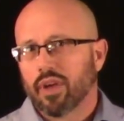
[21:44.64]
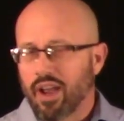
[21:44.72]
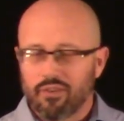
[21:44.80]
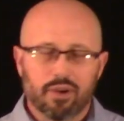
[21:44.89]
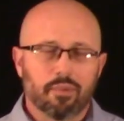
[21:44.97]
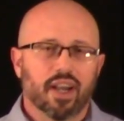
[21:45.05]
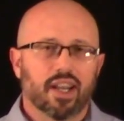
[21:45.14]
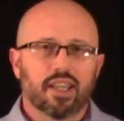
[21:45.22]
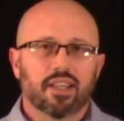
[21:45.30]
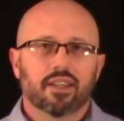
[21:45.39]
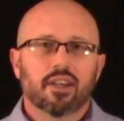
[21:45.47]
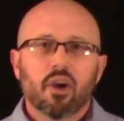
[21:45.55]

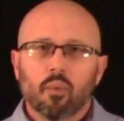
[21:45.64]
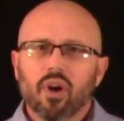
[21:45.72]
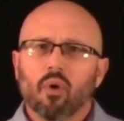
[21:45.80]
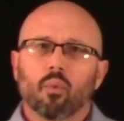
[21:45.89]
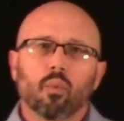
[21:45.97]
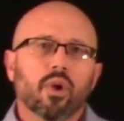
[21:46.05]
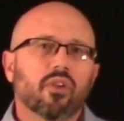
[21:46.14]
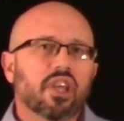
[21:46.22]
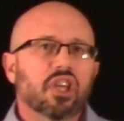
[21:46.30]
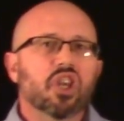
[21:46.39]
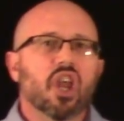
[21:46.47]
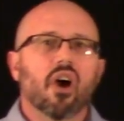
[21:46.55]
everybody. We don't
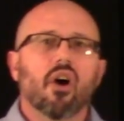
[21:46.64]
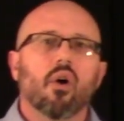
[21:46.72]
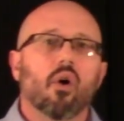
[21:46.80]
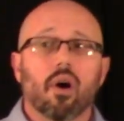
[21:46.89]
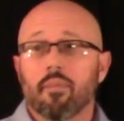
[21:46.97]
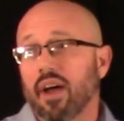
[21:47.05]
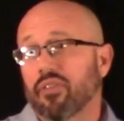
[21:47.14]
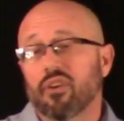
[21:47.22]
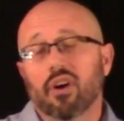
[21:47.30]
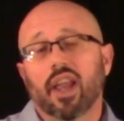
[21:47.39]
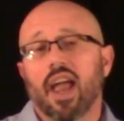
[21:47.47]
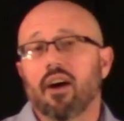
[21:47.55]
really know about
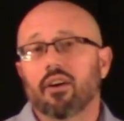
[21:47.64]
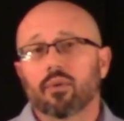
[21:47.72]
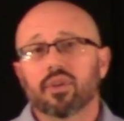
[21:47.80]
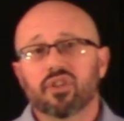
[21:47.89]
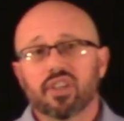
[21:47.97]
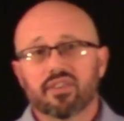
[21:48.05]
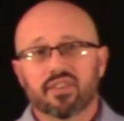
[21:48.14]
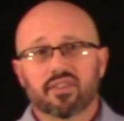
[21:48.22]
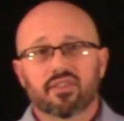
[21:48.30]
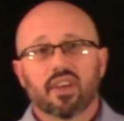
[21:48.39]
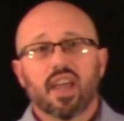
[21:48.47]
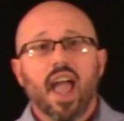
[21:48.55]
their encounter with
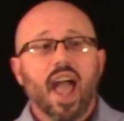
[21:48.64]
Jesus.